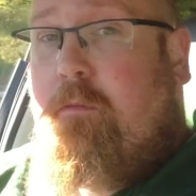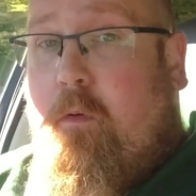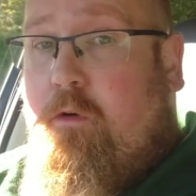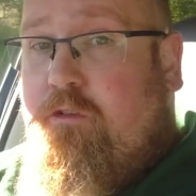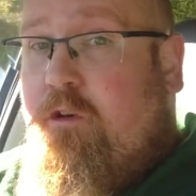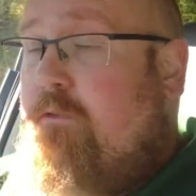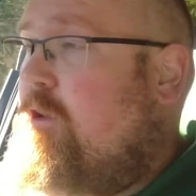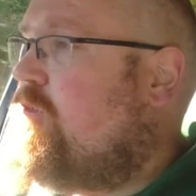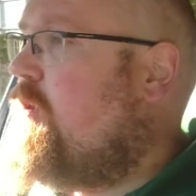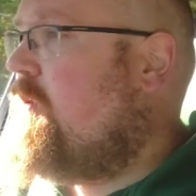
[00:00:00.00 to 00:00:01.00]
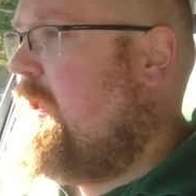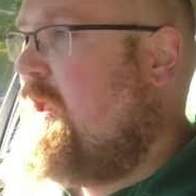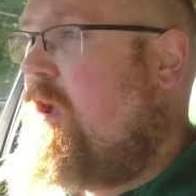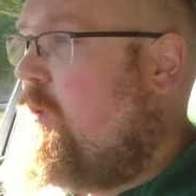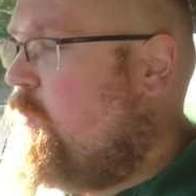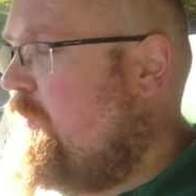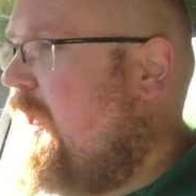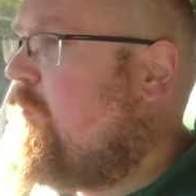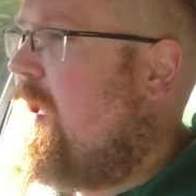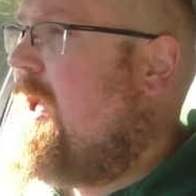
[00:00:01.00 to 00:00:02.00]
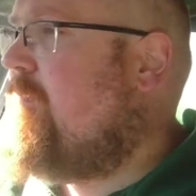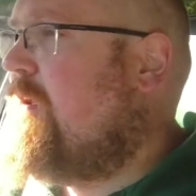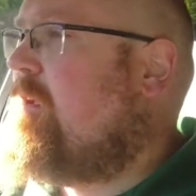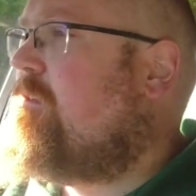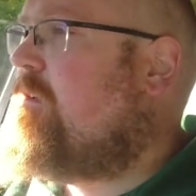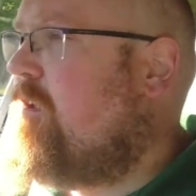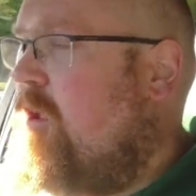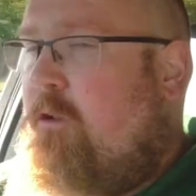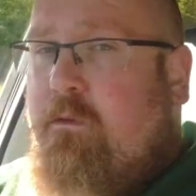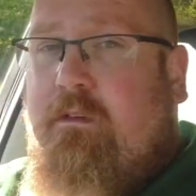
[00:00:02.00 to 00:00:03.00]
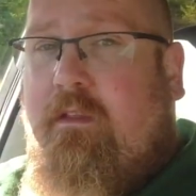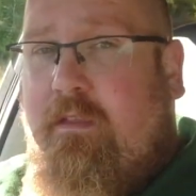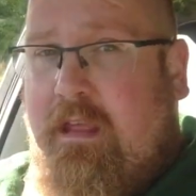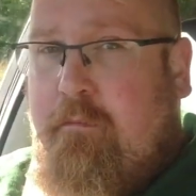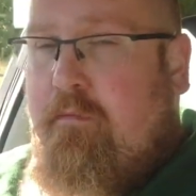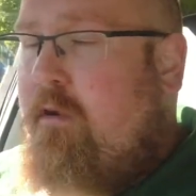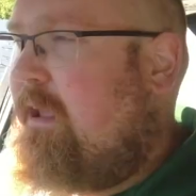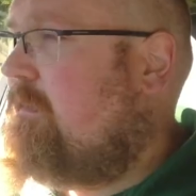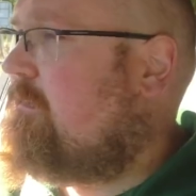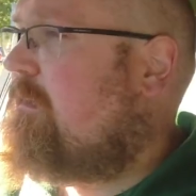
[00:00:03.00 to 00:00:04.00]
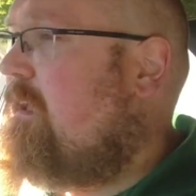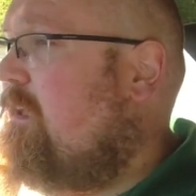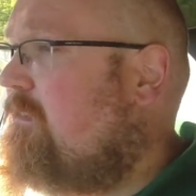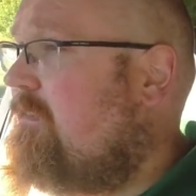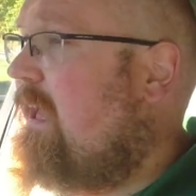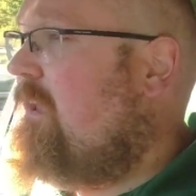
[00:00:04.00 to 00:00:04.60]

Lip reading: portion of your journey without having to use the brakes. So that